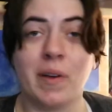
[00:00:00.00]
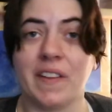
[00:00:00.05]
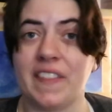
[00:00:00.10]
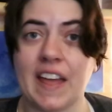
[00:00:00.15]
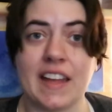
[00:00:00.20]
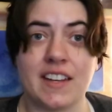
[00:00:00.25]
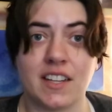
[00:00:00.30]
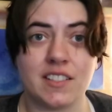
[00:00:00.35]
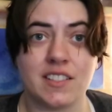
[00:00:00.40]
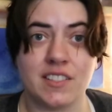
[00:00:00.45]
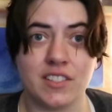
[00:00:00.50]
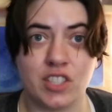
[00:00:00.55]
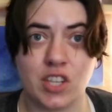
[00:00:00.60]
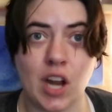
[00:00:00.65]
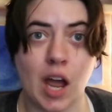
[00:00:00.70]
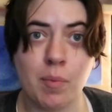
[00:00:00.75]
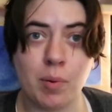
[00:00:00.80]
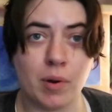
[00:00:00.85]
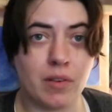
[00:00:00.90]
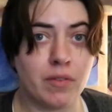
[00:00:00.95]
but that doesn't
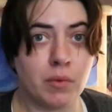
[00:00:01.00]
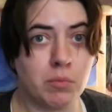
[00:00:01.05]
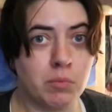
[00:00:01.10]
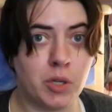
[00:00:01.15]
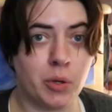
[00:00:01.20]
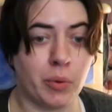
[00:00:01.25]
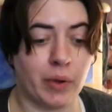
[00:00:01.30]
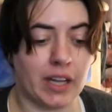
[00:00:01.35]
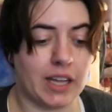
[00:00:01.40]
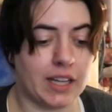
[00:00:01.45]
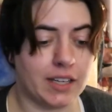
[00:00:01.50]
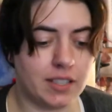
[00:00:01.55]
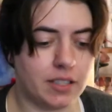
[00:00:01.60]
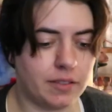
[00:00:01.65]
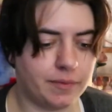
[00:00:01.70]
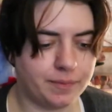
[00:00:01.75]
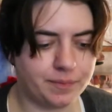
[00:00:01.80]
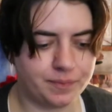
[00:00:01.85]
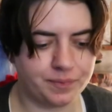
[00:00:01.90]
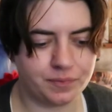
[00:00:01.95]
stop her from doing it.
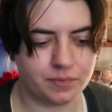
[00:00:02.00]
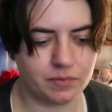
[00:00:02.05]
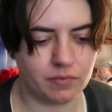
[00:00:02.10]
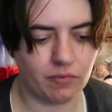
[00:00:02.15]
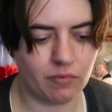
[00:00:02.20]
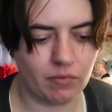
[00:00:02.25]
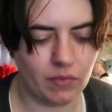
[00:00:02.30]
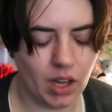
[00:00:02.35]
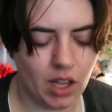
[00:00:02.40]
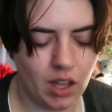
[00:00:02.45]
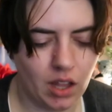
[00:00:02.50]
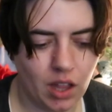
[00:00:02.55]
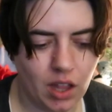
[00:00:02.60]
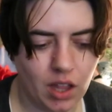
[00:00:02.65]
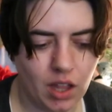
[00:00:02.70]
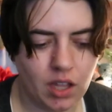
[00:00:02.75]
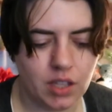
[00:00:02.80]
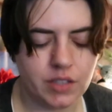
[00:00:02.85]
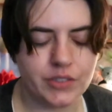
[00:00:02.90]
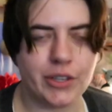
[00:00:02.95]

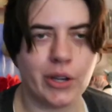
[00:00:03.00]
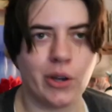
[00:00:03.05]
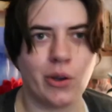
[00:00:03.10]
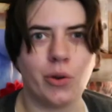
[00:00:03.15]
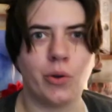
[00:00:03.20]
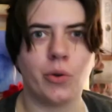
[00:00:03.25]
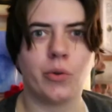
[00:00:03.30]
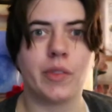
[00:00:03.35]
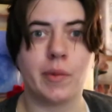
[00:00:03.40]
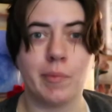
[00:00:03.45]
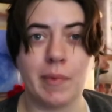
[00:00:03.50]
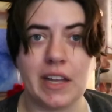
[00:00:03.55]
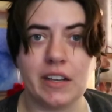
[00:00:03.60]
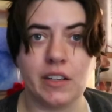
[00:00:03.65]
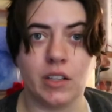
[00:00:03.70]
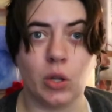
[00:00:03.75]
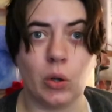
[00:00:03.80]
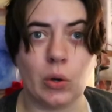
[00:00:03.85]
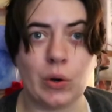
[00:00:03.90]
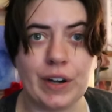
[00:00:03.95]
So, The
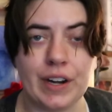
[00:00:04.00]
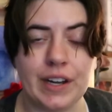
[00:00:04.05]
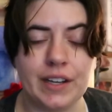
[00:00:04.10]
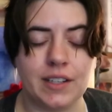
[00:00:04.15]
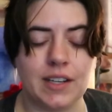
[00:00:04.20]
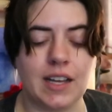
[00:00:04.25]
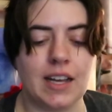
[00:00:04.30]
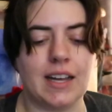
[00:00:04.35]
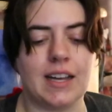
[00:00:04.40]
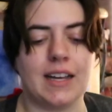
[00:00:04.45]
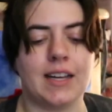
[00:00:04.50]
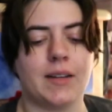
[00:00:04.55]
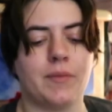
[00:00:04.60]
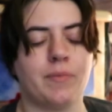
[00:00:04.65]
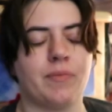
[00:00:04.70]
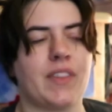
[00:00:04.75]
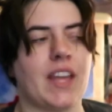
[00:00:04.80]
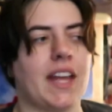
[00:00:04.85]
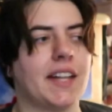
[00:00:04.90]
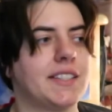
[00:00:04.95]
Mandalorian.
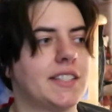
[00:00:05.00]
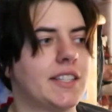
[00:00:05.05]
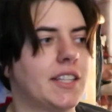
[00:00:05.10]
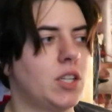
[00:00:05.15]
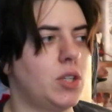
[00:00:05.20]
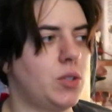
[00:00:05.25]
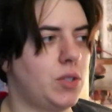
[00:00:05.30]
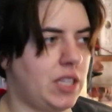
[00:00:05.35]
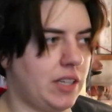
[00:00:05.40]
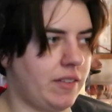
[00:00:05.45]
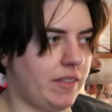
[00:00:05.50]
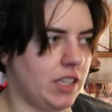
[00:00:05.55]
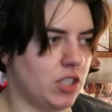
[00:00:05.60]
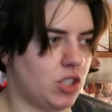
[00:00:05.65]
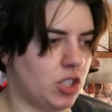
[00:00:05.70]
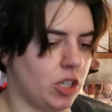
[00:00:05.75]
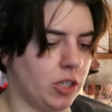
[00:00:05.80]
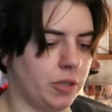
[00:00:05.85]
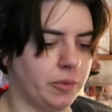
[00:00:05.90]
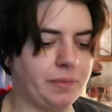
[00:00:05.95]
Um, that's the new TV
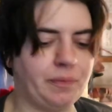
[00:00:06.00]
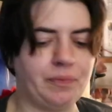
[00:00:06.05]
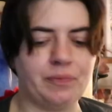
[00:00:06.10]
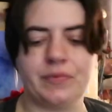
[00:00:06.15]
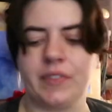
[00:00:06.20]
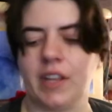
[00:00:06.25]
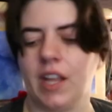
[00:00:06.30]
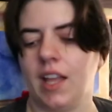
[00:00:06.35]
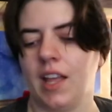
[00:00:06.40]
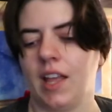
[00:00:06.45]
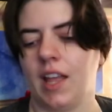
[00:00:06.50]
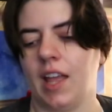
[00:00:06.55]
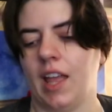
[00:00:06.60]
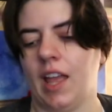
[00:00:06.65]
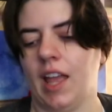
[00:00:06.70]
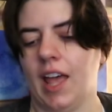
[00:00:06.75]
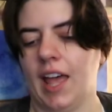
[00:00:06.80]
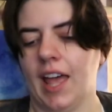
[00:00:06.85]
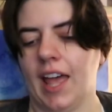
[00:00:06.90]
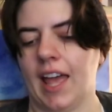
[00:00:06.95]
show
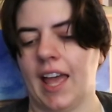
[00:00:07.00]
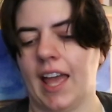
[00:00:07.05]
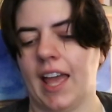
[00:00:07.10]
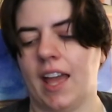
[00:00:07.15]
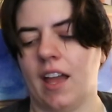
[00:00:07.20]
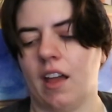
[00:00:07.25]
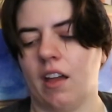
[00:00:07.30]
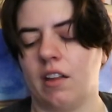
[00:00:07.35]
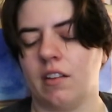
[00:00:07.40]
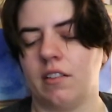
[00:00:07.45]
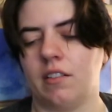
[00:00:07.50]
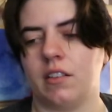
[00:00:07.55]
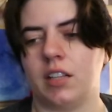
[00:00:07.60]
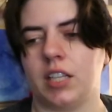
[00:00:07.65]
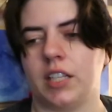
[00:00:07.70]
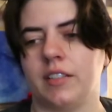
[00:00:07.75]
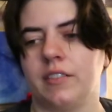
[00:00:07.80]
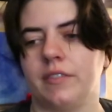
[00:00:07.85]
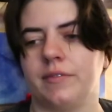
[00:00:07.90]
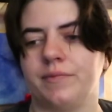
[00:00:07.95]
and
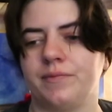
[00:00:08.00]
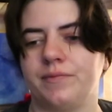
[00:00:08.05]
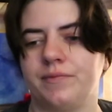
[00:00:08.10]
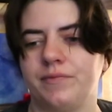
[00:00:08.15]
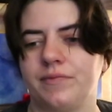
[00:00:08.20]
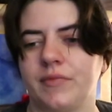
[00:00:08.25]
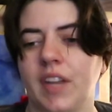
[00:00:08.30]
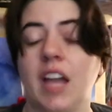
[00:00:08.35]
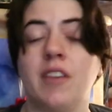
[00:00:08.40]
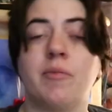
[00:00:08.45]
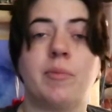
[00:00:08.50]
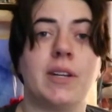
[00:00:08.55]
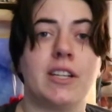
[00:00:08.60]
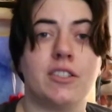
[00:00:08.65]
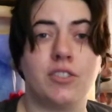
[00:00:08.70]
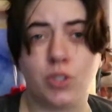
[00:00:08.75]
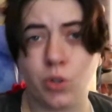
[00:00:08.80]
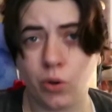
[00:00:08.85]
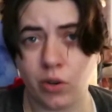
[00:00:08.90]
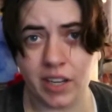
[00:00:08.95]
I've been
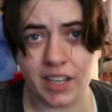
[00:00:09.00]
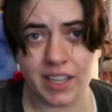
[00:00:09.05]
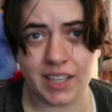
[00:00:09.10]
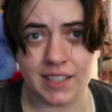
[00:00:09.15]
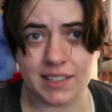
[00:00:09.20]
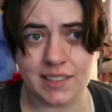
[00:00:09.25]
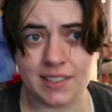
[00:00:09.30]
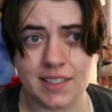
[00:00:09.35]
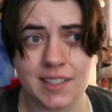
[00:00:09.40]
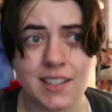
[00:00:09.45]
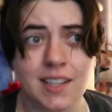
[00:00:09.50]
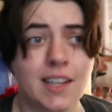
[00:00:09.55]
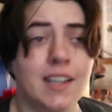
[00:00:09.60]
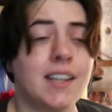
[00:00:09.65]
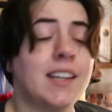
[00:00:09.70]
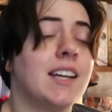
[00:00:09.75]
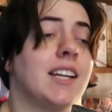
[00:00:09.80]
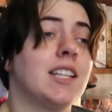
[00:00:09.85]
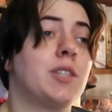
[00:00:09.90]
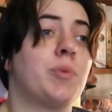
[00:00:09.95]
enjoying it.
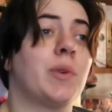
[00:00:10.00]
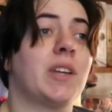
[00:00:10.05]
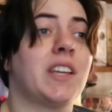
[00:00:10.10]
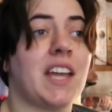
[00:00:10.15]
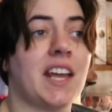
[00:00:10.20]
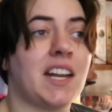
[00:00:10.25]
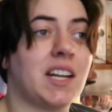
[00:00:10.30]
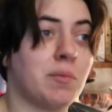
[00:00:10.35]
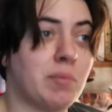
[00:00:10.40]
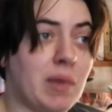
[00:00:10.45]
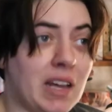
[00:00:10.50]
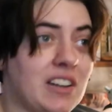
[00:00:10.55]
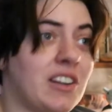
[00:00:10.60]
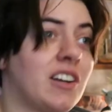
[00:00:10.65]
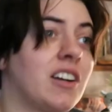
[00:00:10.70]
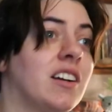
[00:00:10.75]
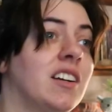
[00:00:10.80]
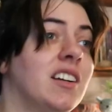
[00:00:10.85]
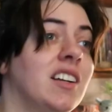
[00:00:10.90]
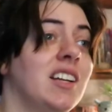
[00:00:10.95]
It's been getting
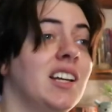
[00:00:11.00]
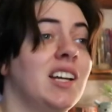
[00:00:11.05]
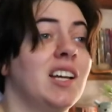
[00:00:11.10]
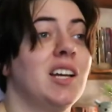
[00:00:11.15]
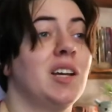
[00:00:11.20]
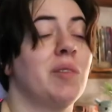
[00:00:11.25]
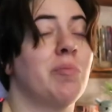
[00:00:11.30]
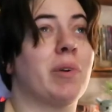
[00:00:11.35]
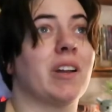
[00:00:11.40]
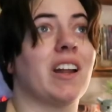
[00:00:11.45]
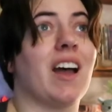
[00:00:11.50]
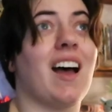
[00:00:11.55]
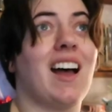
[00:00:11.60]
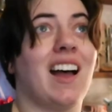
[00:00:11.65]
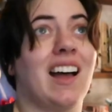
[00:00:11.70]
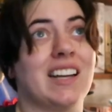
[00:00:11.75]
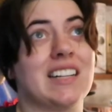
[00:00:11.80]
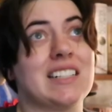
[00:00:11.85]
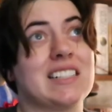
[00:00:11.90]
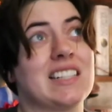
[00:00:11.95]
better, but
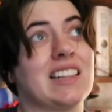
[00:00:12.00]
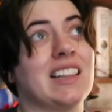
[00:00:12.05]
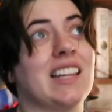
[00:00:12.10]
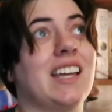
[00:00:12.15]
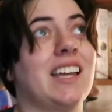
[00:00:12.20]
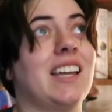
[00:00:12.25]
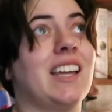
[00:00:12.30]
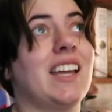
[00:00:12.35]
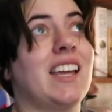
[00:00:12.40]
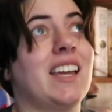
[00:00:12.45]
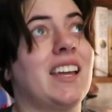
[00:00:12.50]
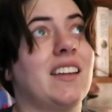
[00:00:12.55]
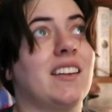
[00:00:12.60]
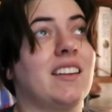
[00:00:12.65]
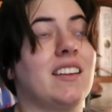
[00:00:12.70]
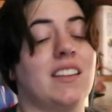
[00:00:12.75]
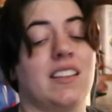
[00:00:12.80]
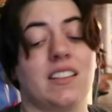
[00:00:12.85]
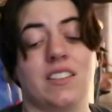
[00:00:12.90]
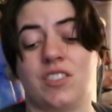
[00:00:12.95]
honestly, it
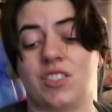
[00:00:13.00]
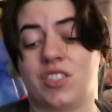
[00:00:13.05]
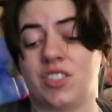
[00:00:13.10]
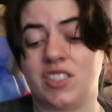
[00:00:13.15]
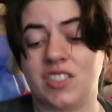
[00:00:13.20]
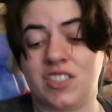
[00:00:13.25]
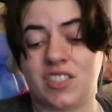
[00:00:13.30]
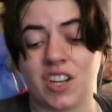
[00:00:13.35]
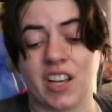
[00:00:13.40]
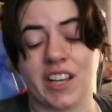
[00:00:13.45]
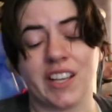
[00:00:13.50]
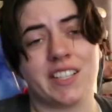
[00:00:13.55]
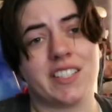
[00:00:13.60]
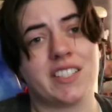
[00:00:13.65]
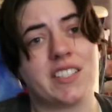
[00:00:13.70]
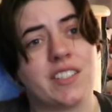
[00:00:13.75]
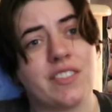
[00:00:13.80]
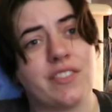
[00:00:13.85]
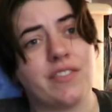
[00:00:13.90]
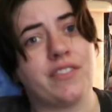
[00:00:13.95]
is
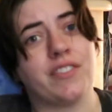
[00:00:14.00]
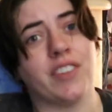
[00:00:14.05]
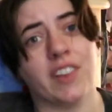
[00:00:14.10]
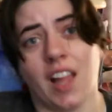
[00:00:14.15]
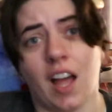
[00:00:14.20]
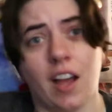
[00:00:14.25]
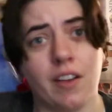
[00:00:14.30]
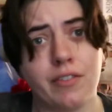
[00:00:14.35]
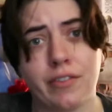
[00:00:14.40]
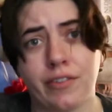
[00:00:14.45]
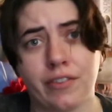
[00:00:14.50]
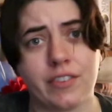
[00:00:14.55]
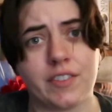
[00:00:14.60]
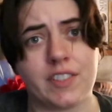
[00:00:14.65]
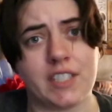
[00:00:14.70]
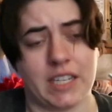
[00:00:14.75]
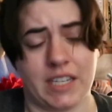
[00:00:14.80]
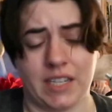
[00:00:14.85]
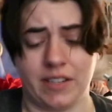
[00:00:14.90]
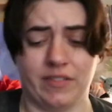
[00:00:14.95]
just fluff
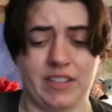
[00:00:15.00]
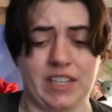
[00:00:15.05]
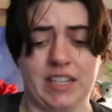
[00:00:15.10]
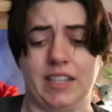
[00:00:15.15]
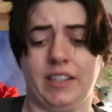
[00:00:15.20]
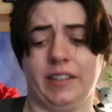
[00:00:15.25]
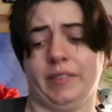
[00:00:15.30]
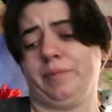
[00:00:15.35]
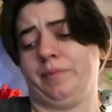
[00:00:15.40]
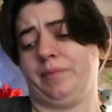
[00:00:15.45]
TV